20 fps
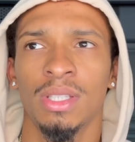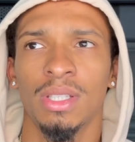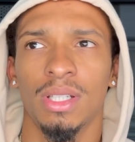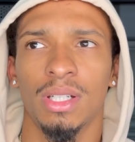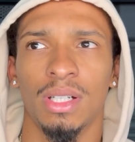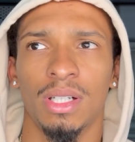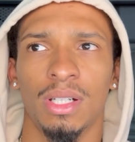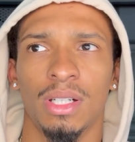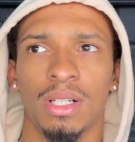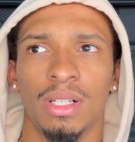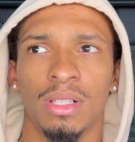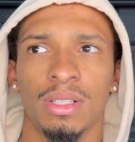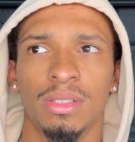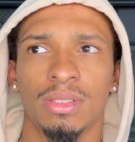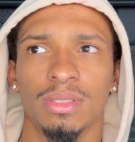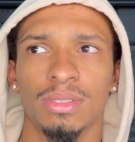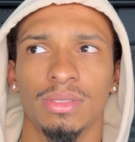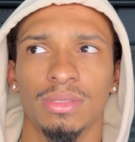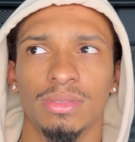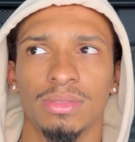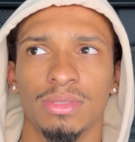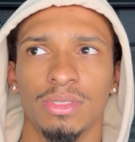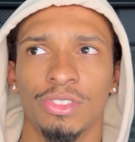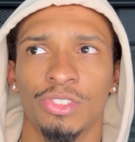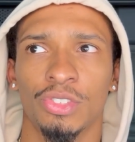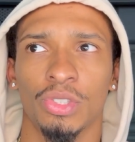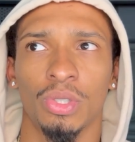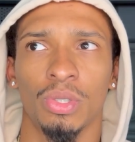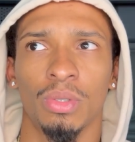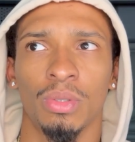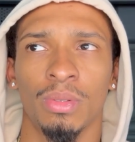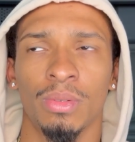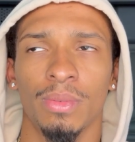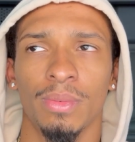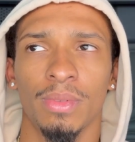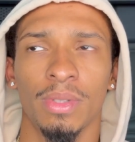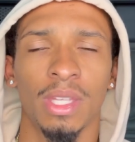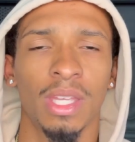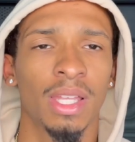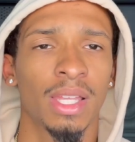Uh, so
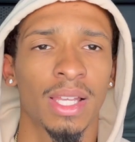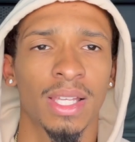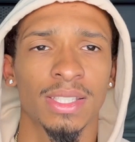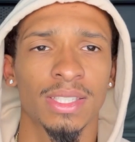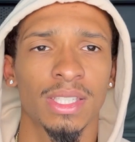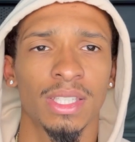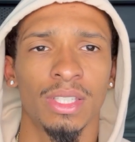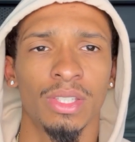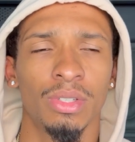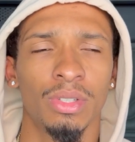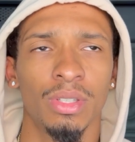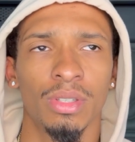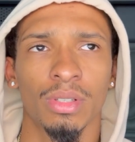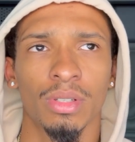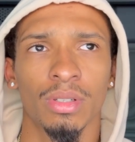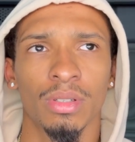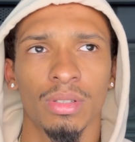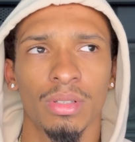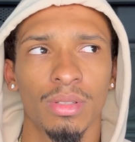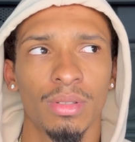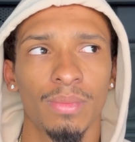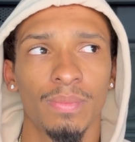yeah, like I said, you're